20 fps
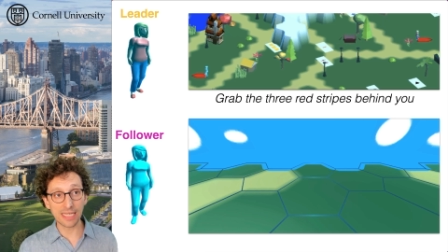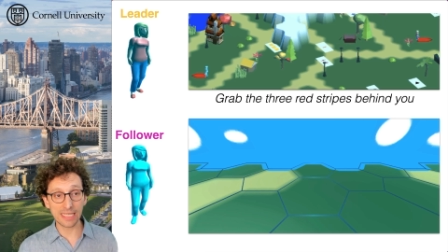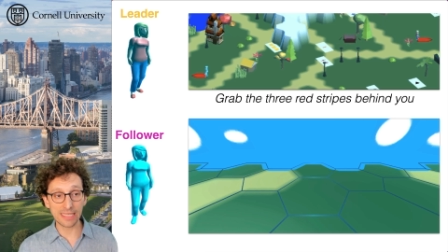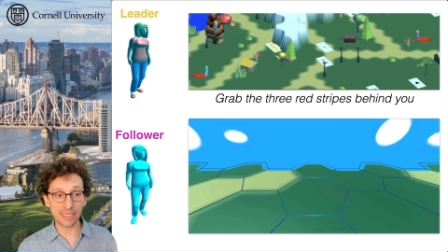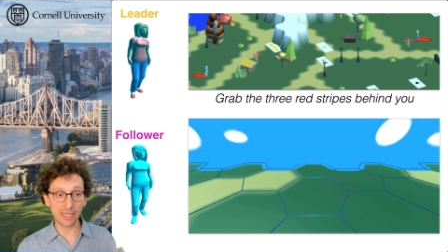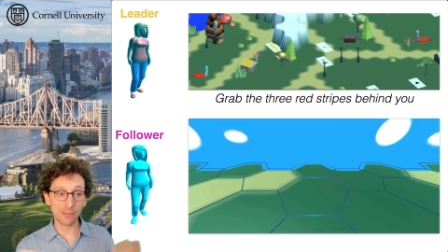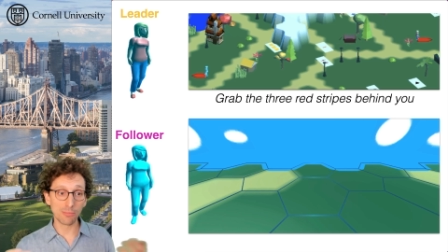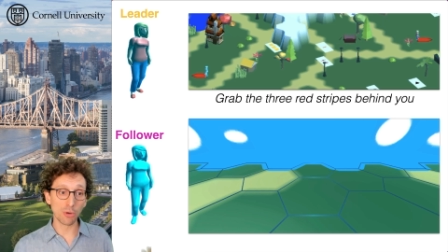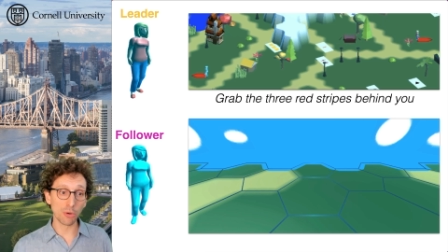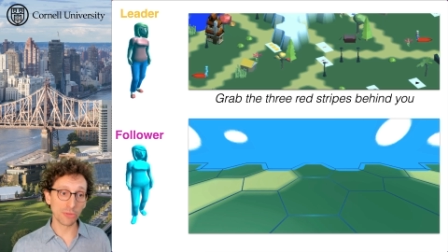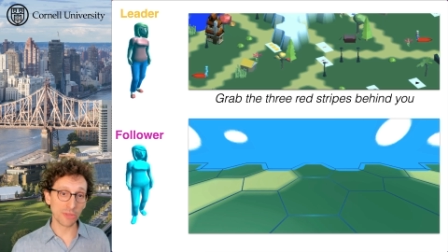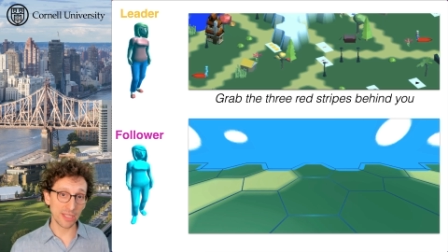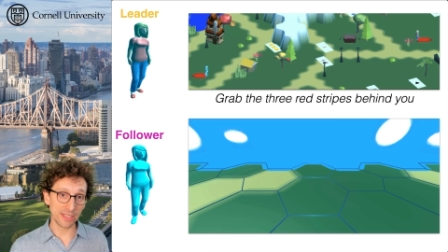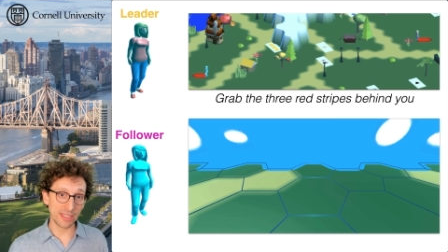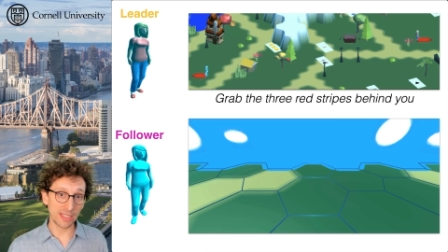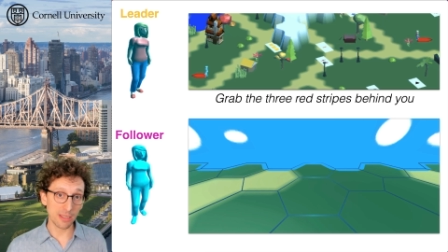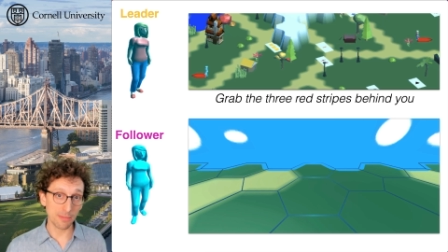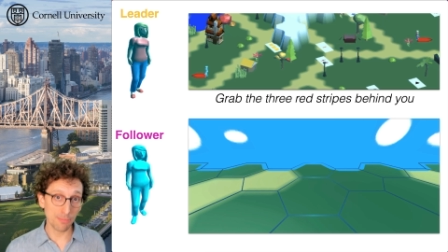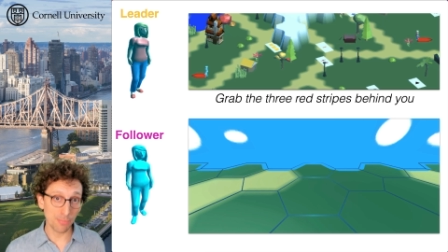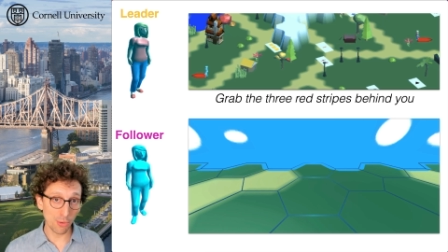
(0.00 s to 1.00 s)
and they are both
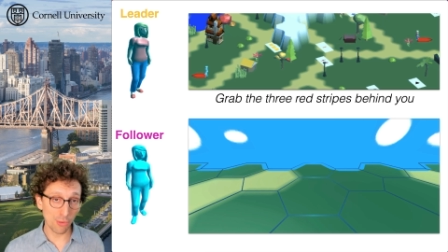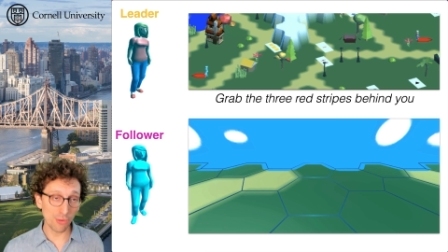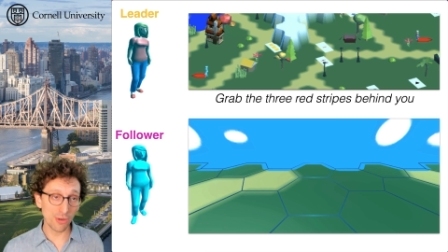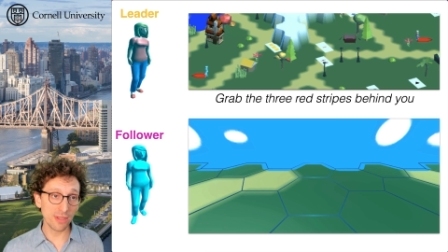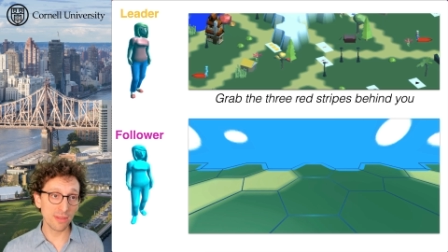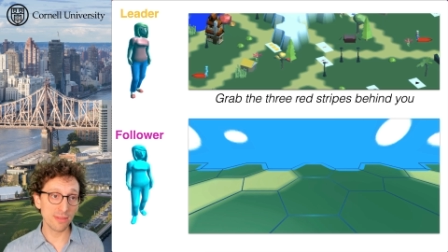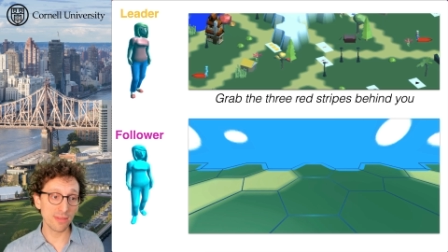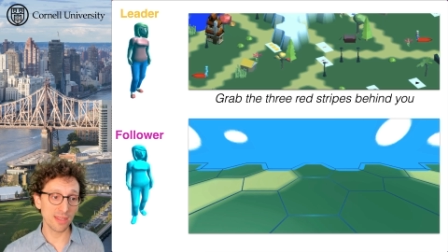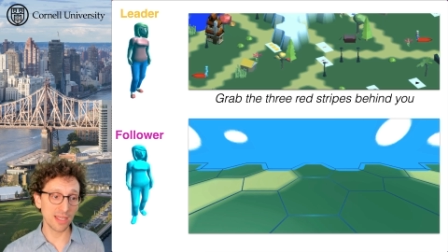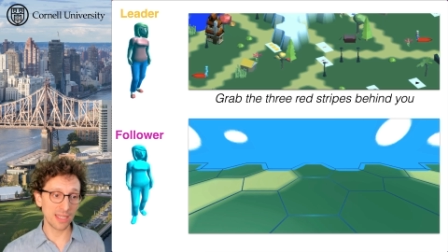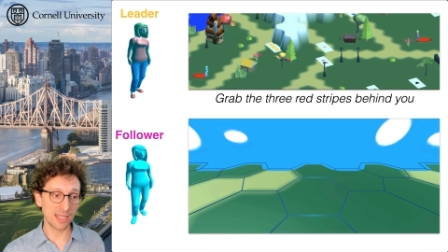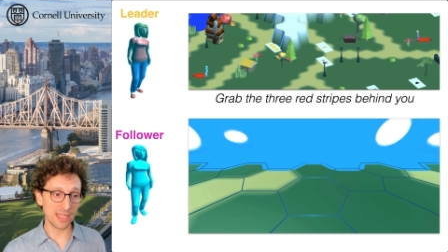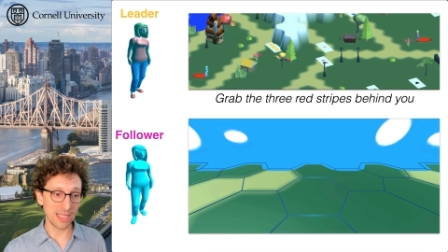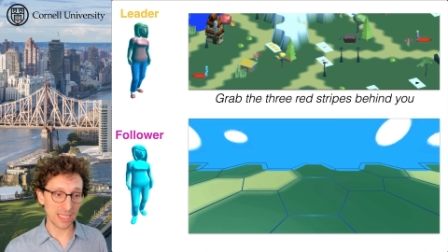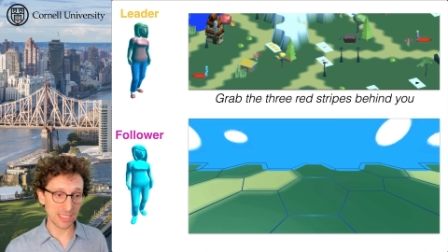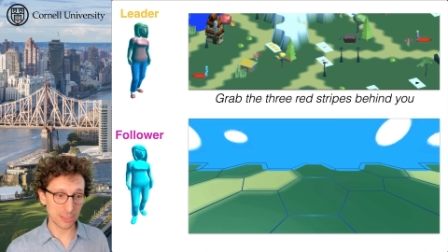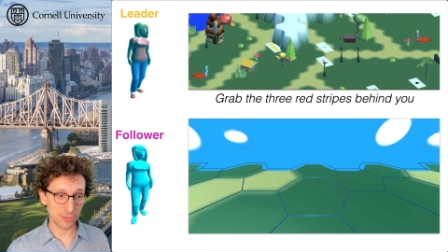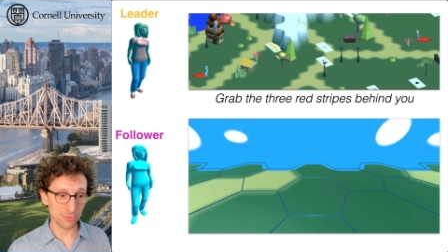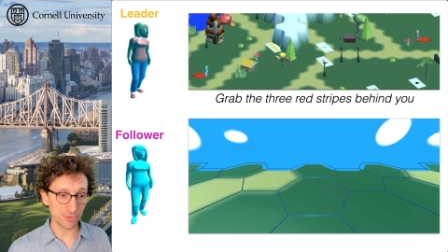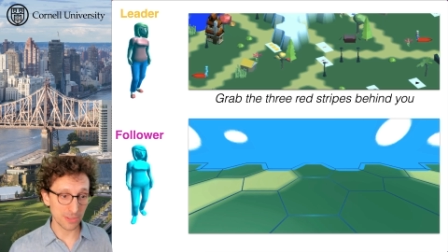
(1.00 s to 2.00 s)
getting a point and
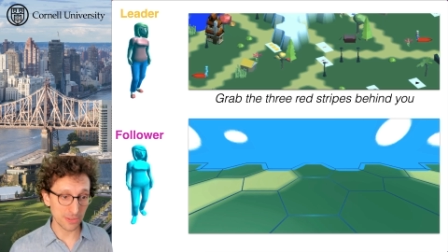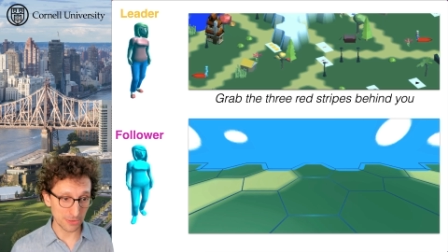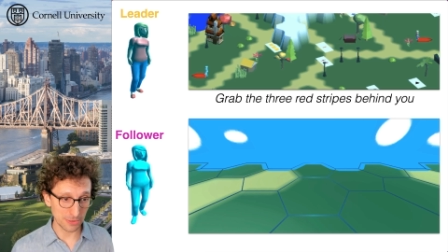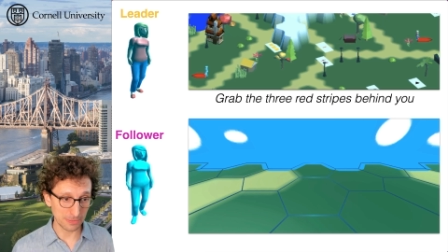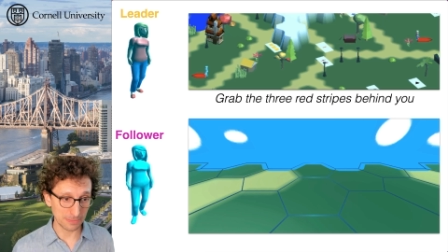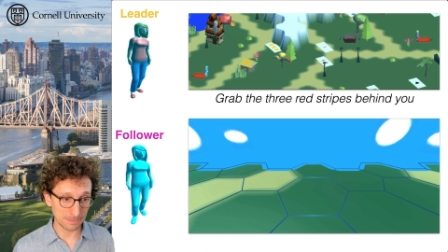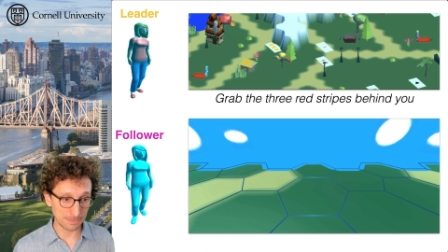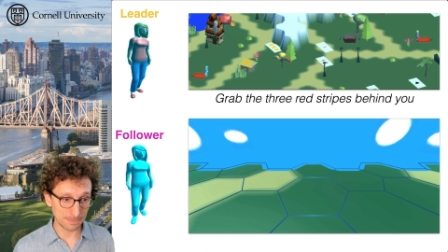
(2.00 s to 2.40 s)
extra turn.